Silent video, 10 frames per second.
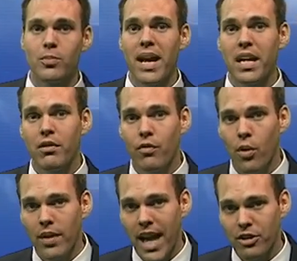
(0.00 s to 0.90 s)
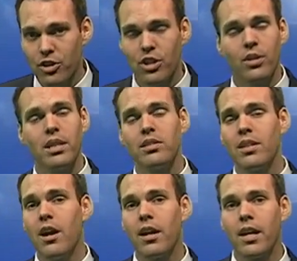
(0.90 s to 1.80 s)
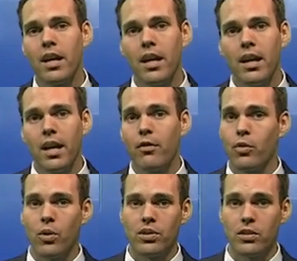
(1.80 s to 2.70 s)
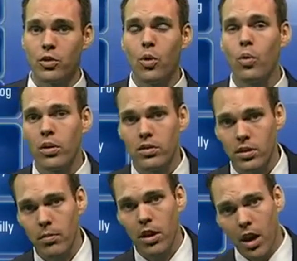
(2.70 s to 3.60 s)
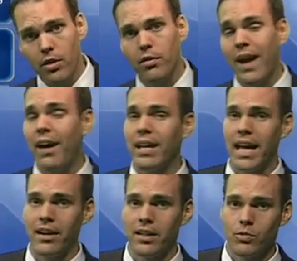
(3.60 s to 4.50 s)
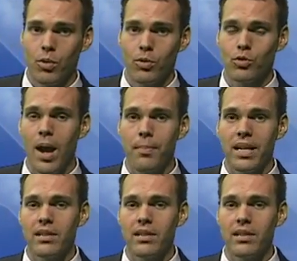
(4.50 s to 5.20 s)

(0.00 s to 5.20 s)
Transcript: making for that chilly start. And of course, it's cooler in some other valley areas where we're dropping